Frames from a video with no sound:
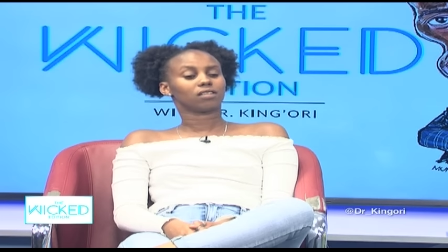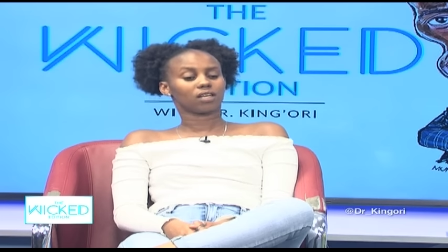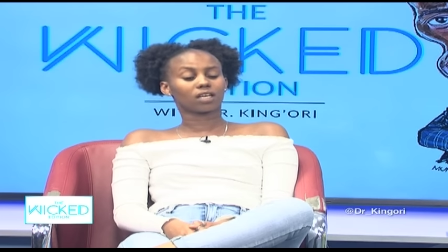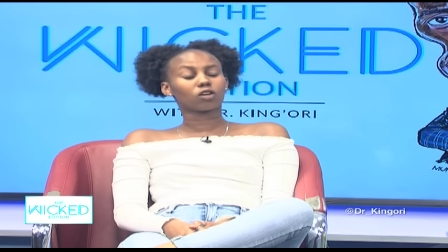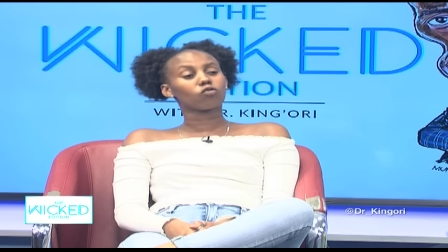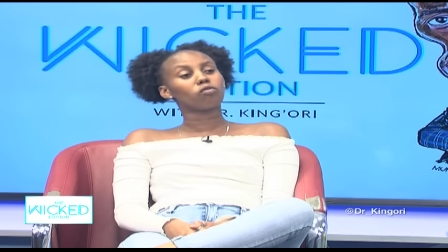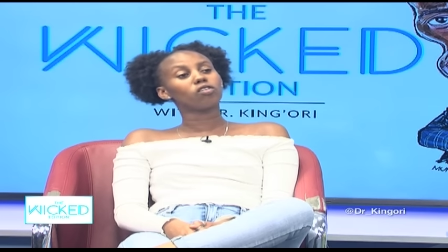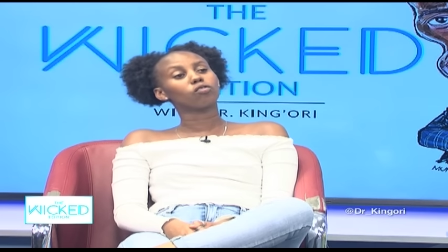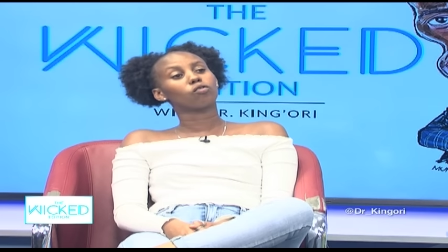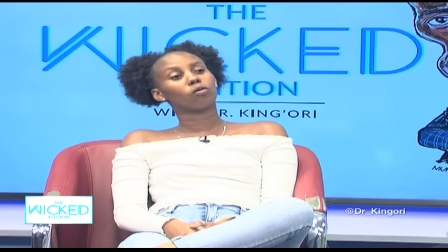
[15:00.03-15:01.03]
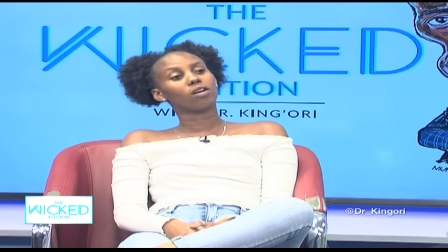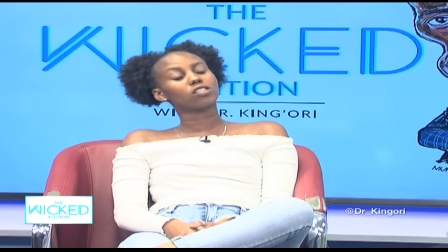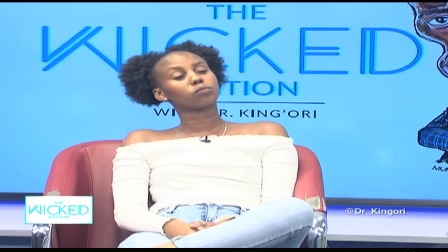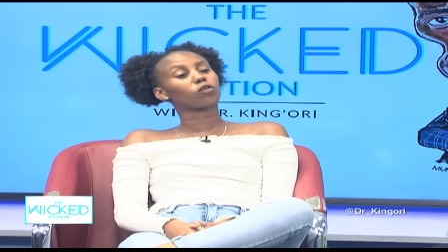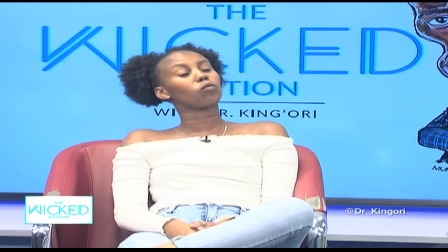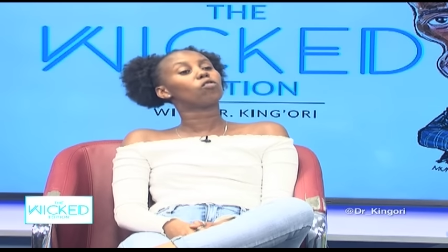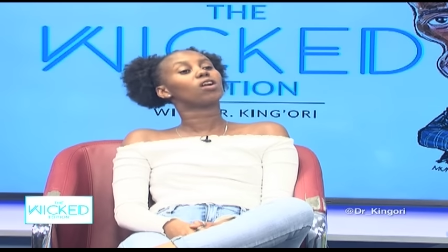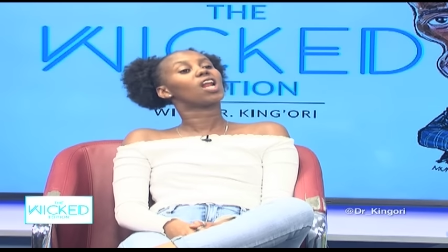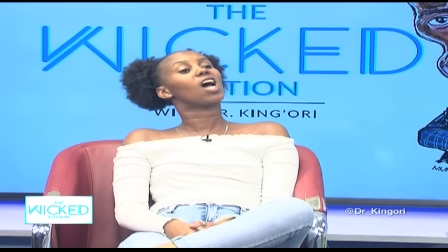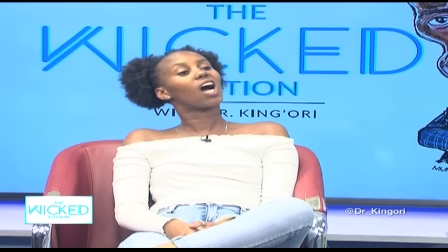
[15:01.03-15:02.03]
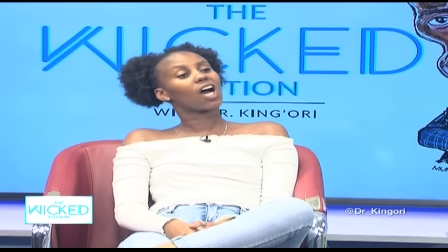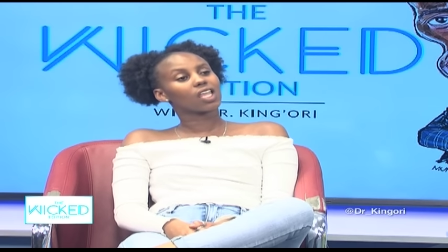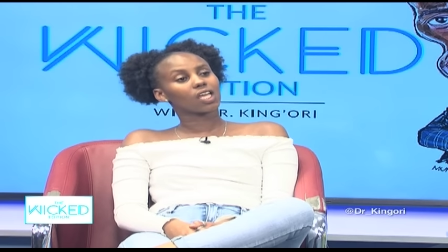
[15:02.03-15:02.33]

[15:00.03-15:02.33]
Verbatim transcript: Na ikikuboni ukweli, sipokubona danganya.